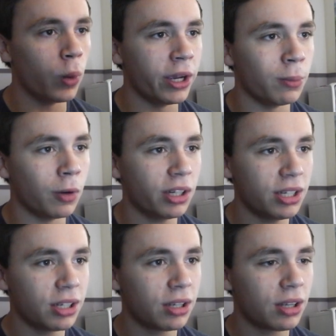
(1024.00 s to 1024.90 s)
wait,
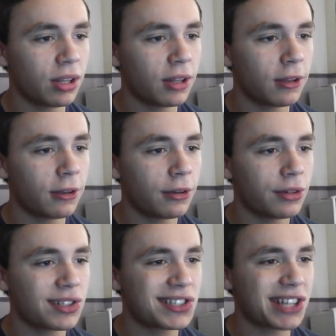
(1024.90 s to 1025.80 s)
what?
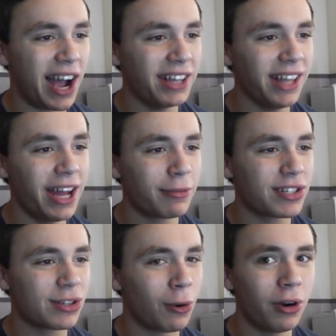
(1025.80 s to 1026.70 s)
Skyland
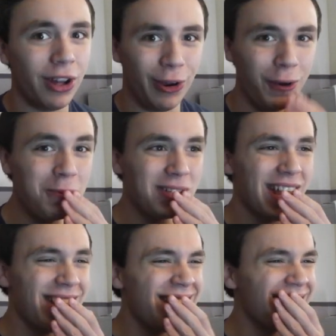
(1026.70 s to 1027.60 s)
Resort?
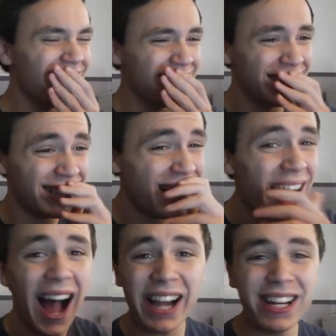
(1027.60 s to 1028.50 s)
Oops.
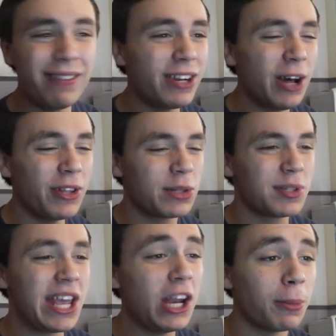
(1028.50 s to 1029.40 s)
I didn't even know this
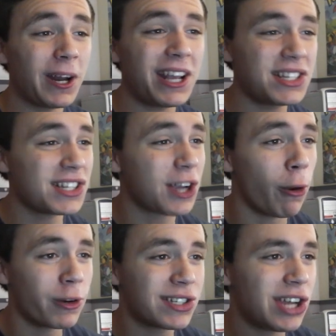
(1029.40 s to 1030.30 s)
was here, but I guess it's
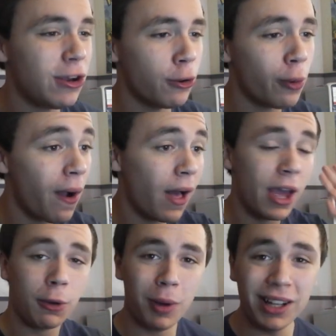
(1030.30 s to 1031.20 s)
Course 2.
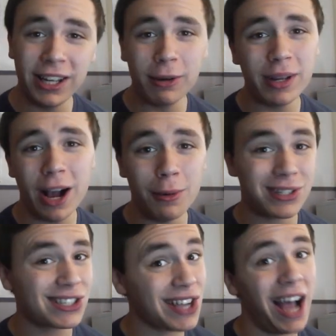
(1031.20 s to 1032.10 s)
Well, here we go
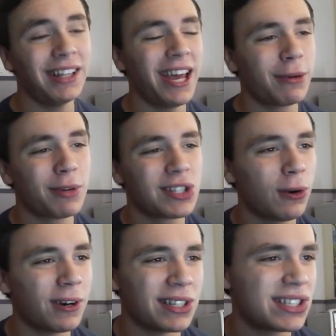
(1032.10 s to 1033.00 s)
with Skyland
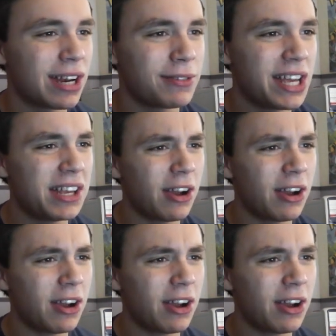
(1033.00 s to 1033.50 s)
Resort instead of taking